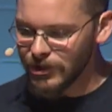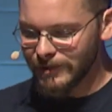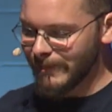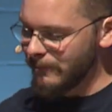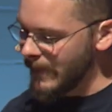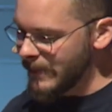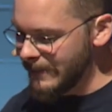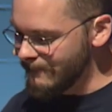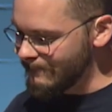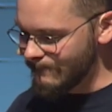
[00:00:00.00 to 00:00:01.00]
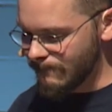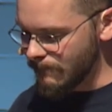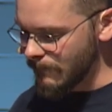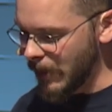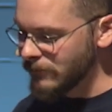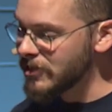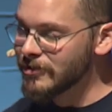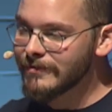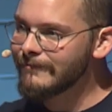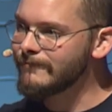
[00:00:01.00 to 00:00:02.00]
look, maybe I'll just
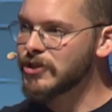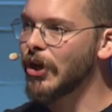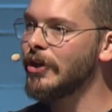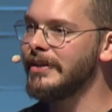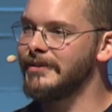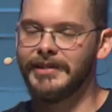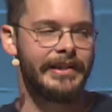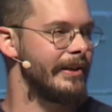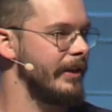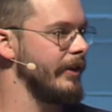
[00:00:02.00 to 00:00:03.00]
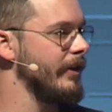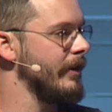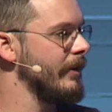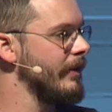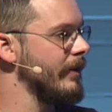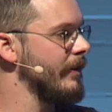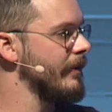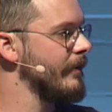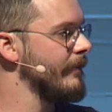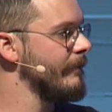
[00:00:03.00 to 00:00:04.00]
turn and seek.
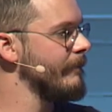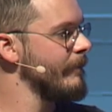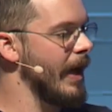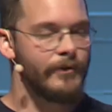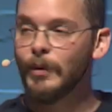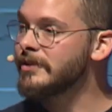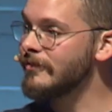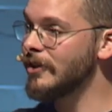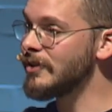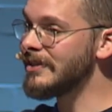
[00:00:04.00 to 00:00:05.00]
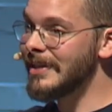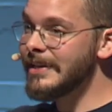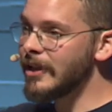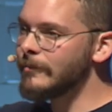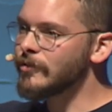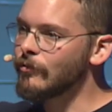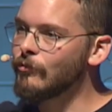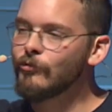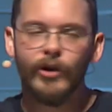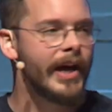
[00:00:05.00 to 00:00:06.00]
And then what's the father do? He comes
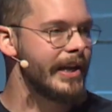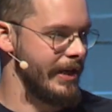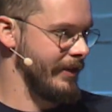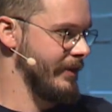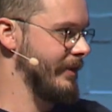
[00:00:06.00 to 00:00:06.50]
running